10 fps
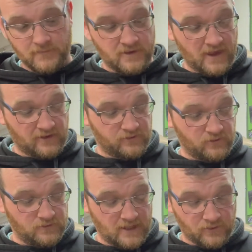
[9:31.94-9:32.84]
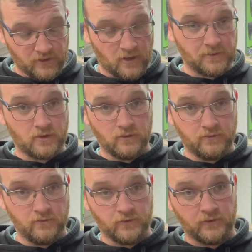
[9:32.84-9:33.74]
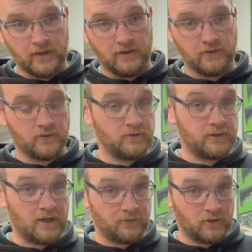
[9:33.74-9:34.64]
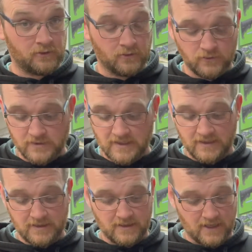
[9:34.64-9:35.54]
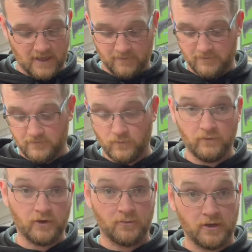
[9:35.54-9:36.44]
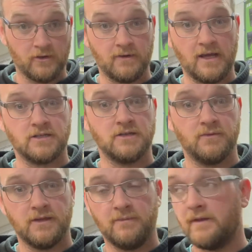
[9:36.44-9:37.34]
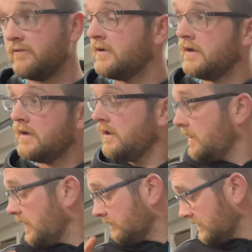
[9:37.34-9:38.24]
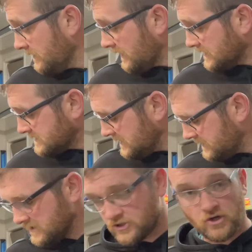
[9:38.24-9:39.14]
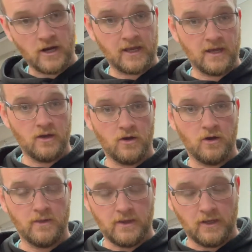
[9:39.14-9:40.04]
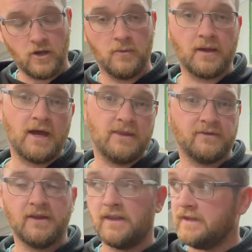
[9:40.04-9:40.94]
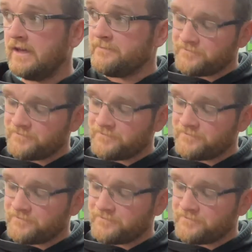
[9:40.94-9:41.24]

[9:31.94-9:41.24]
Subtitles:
thanks to Delta Optical for sending this through, Delta Optical New Zealand. We've got a pretty good relationship with them. I run, like I said, the Striker on the comp gun that's down there.